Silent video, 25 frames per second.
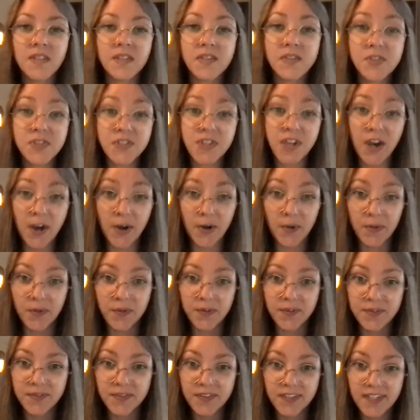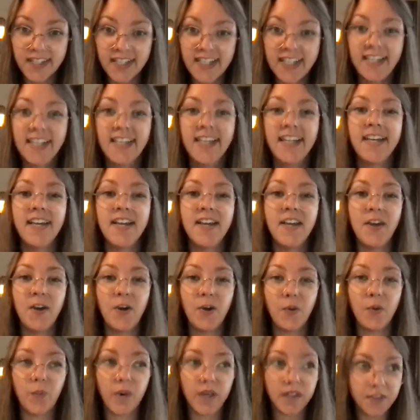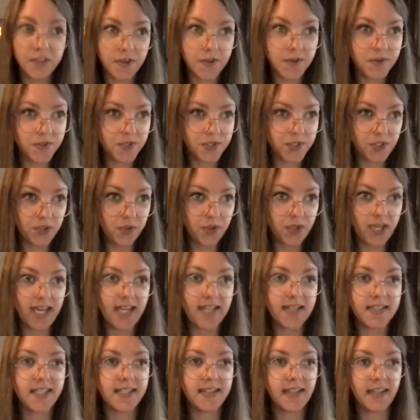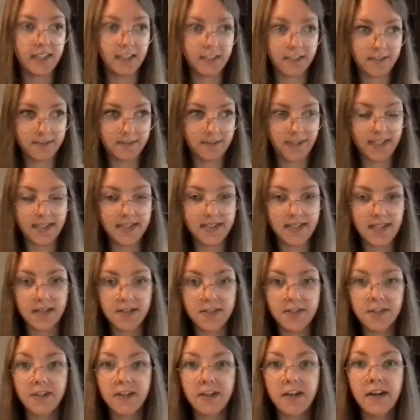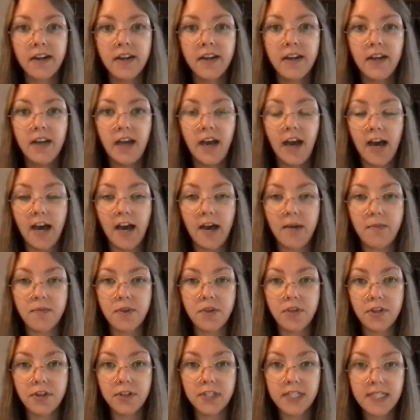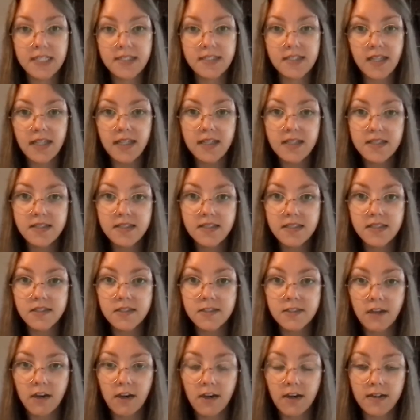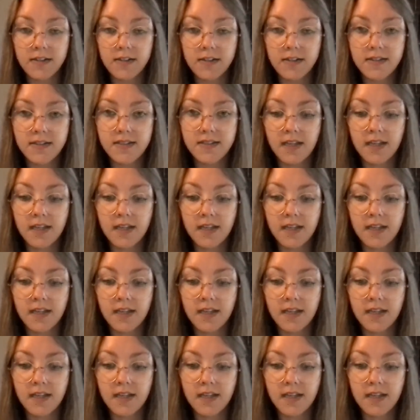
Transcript: So with those 2 gates in that undefined center, the 36 talks,